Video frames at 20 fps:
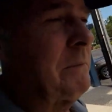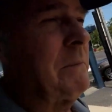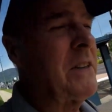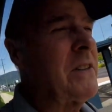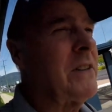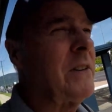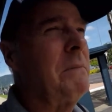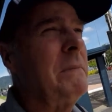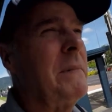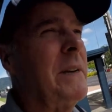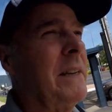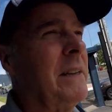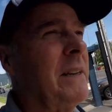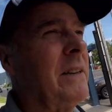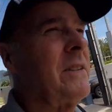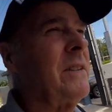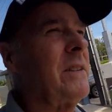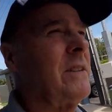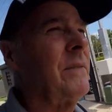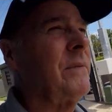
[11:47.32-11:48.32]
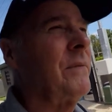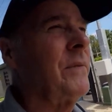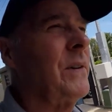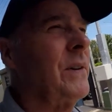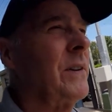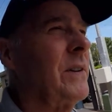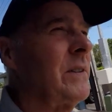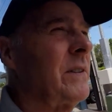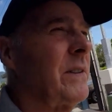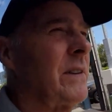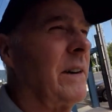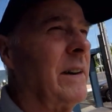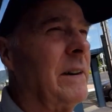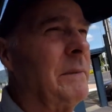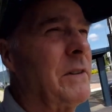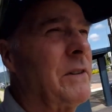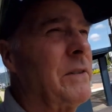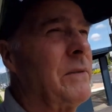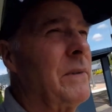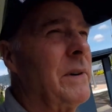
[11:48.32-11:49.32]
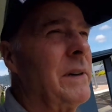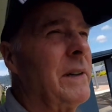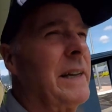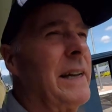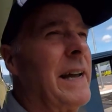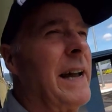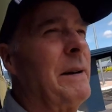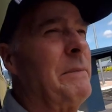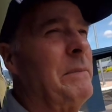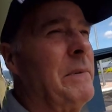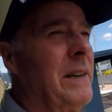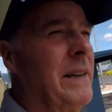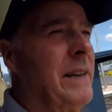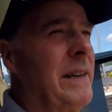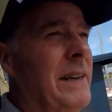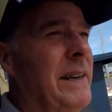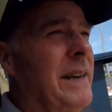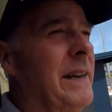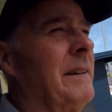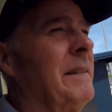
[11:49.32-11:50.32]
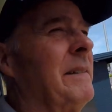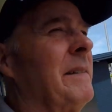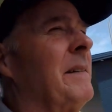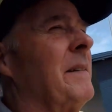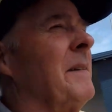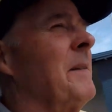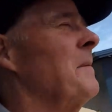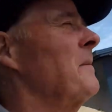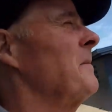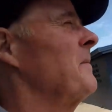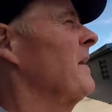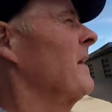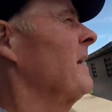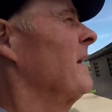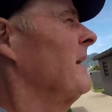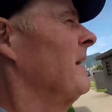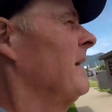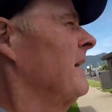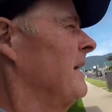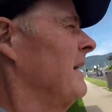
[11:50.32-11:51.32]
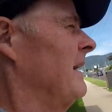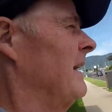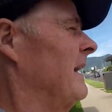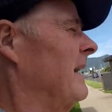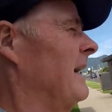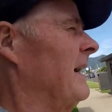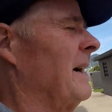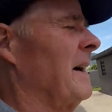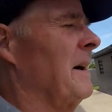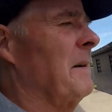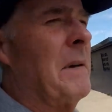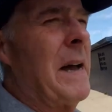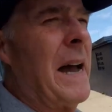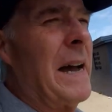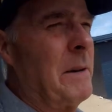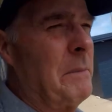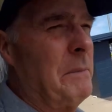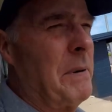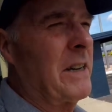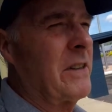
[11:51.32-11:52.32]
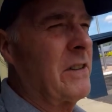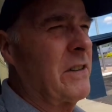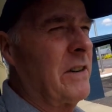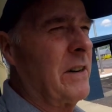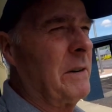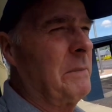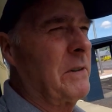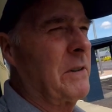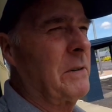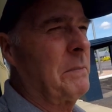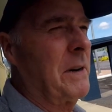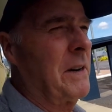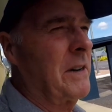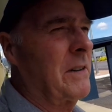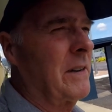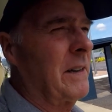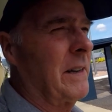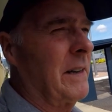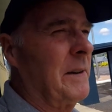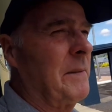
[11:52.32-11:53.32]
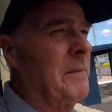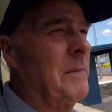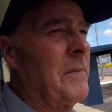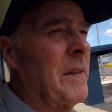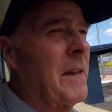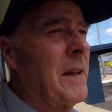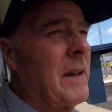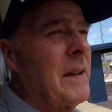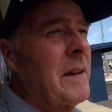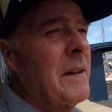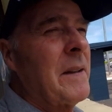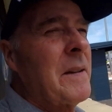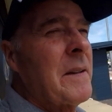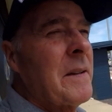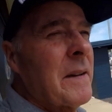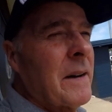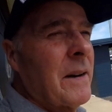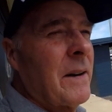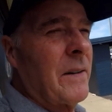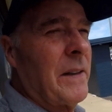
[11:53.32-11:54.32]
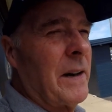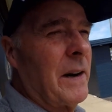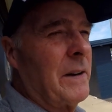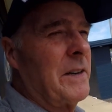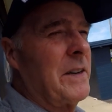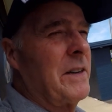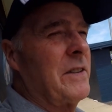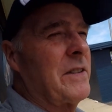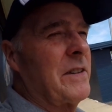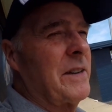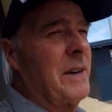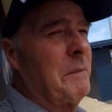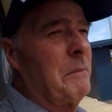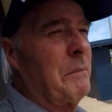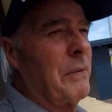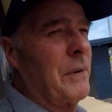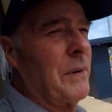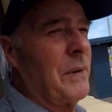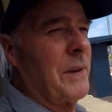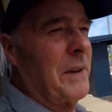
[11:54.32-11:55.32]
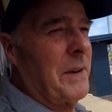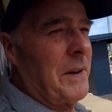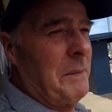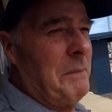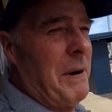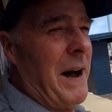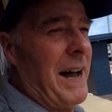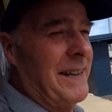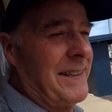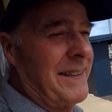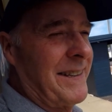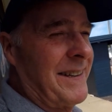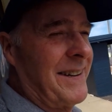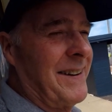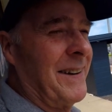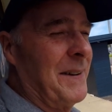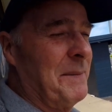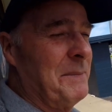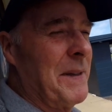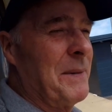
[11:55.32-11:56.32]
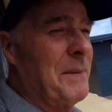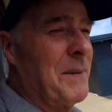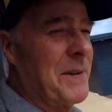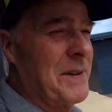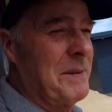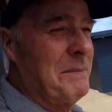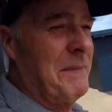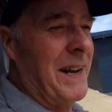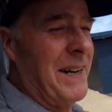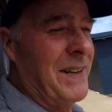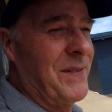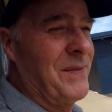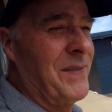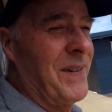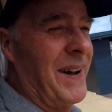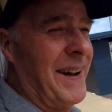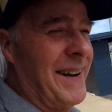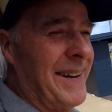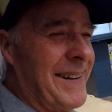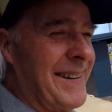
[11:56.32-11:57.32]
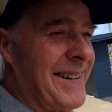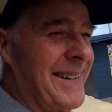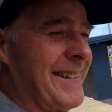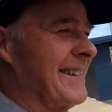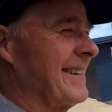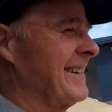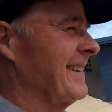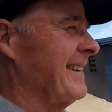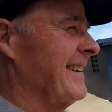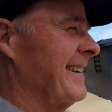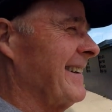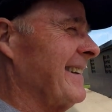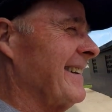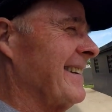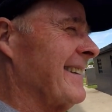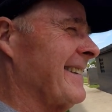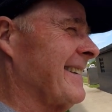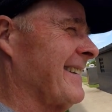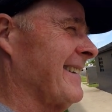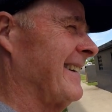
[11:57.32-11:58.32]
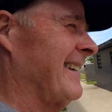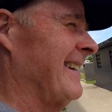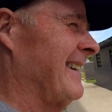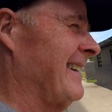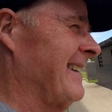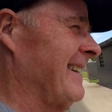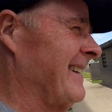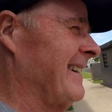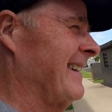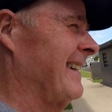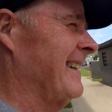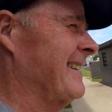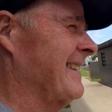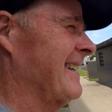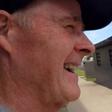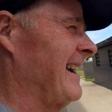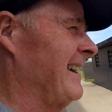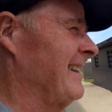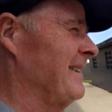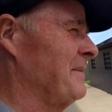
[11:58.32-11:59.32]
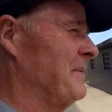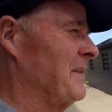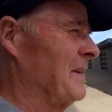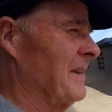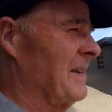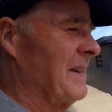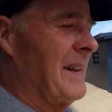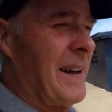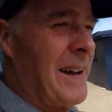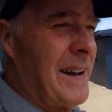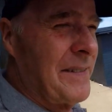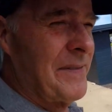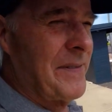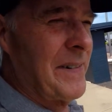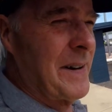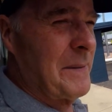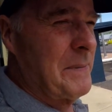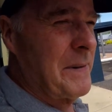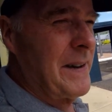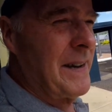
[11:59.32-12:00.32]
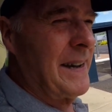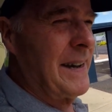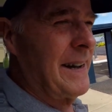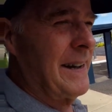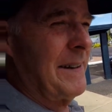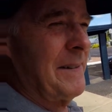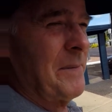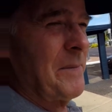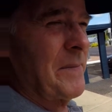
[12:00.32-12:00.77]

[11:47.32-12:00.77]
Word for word: I must admit, this is the first time it's really happened here, uh, at a bus stop especially. Although I did see a brawl at a bus stop, that wasn't much fun. So it's colourful life up here.